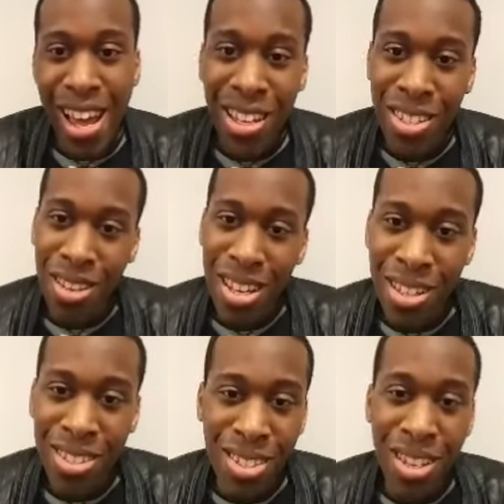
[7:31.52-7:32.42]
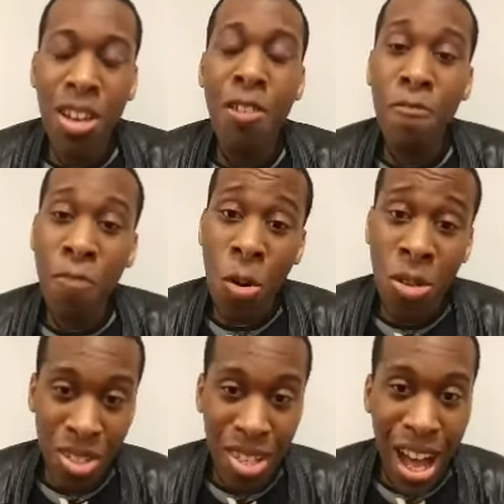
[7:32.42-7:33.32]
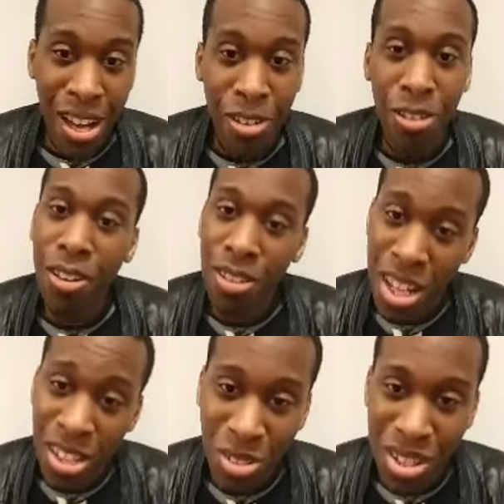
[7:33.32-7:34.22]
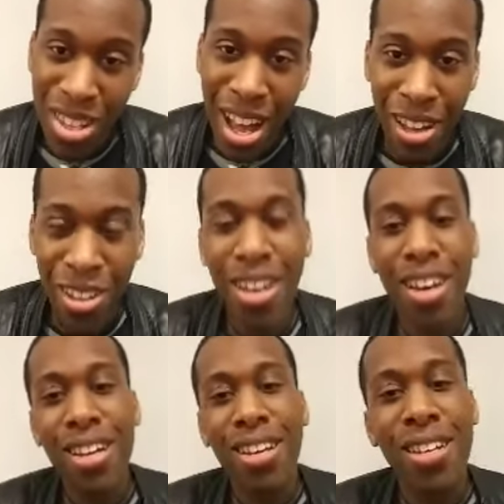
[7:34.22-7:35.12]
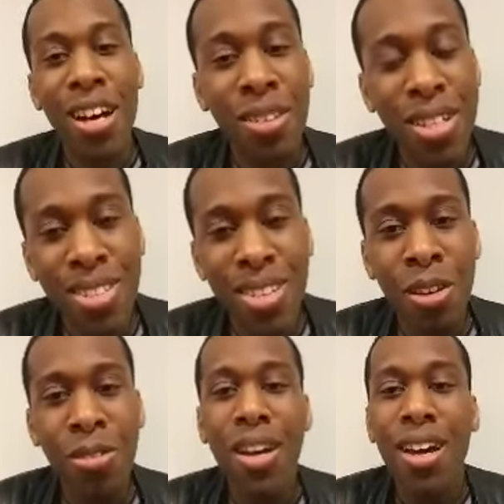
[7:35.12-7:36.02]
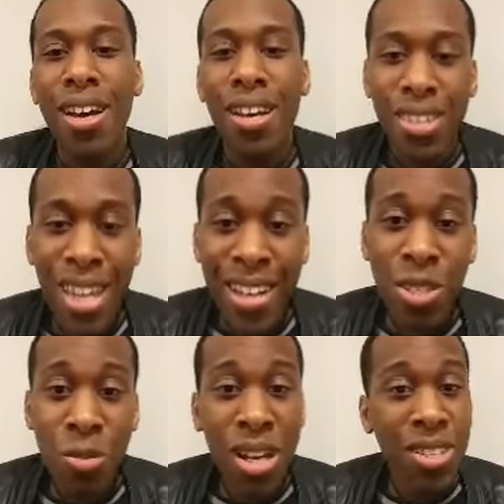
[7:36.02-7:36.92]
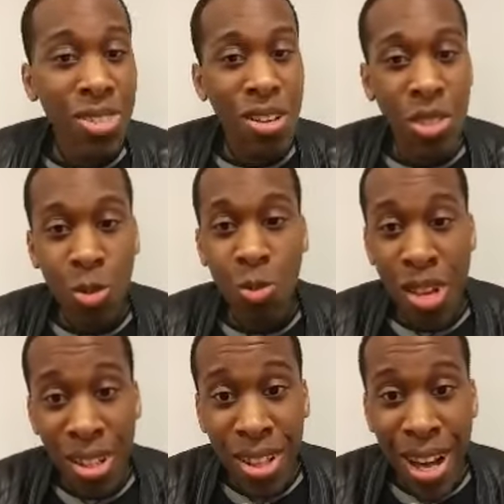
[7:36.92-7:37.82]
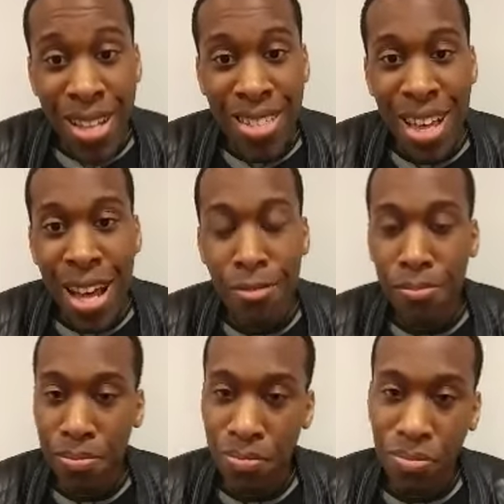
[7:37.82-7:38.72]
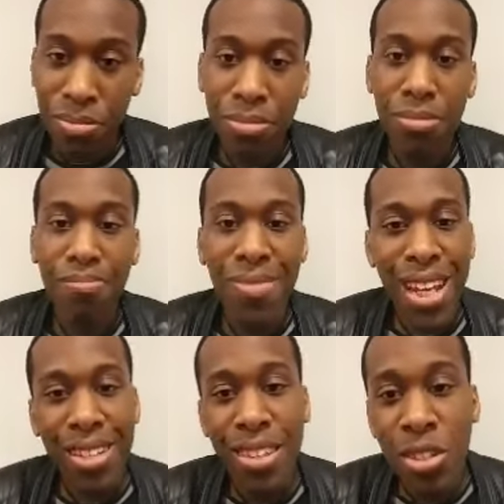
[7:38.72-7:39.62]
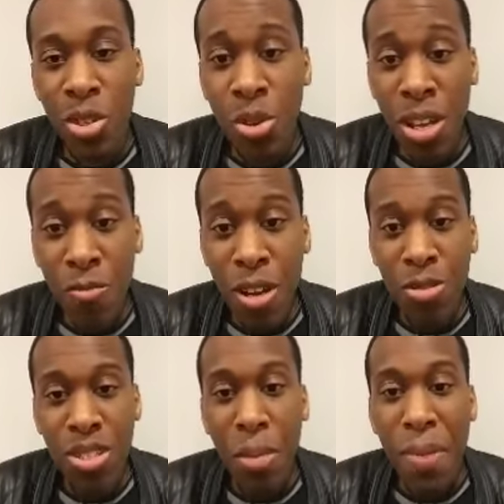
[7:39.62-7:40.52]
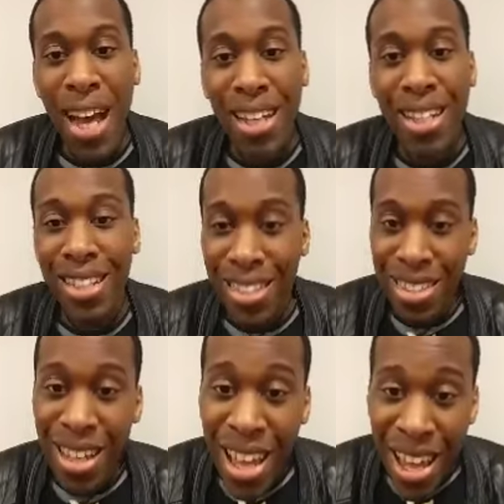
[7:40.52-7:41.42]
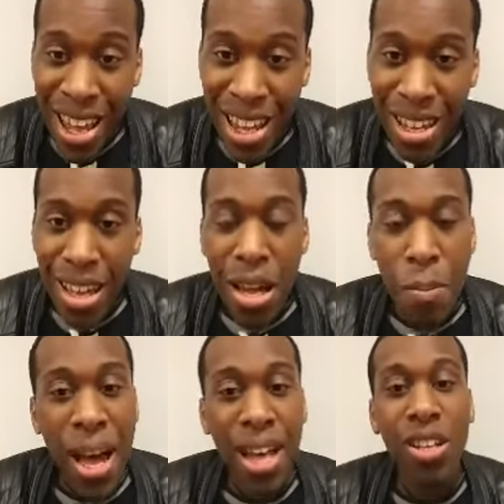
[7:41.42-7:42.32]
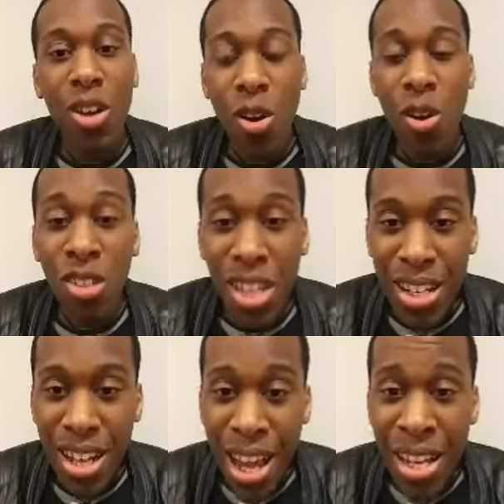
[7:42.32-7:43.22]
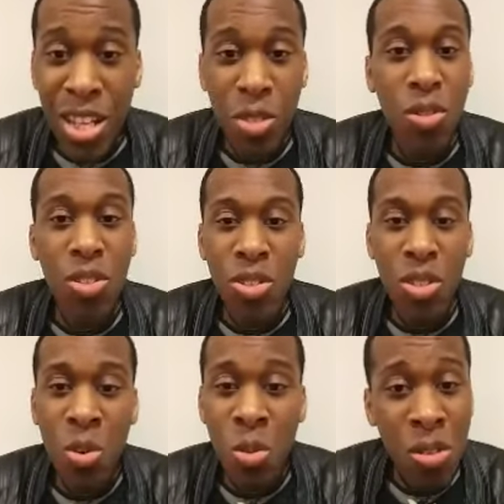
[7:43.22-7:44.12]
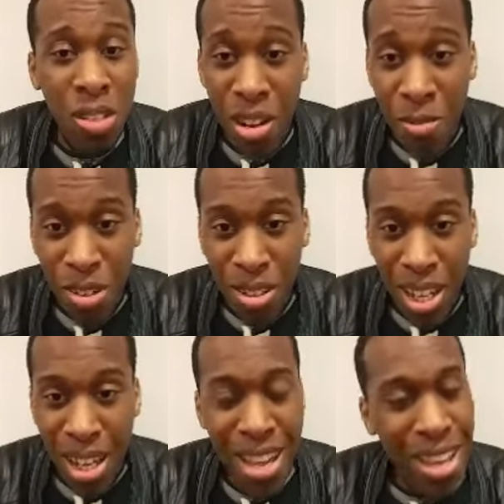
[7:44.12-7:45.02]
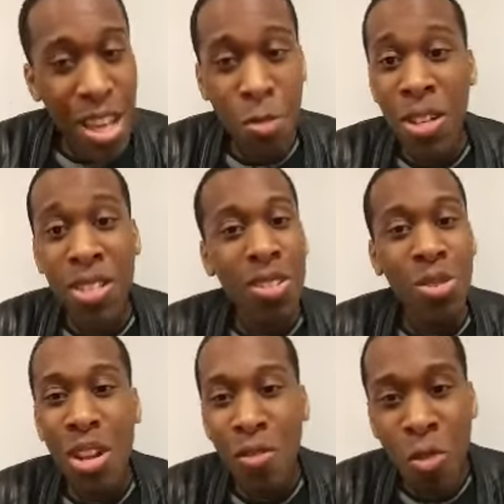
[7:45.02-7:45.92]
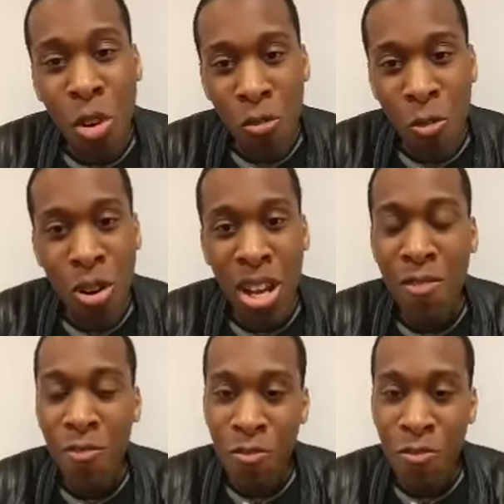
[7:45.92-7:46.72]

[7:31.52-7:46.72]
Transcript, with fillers: It's it's sung folk style, country style, you know? And so that's when I started to realize that the tuning frequency back in the day, back in the early 90s, was tuned differently. It wasn't tuned at 440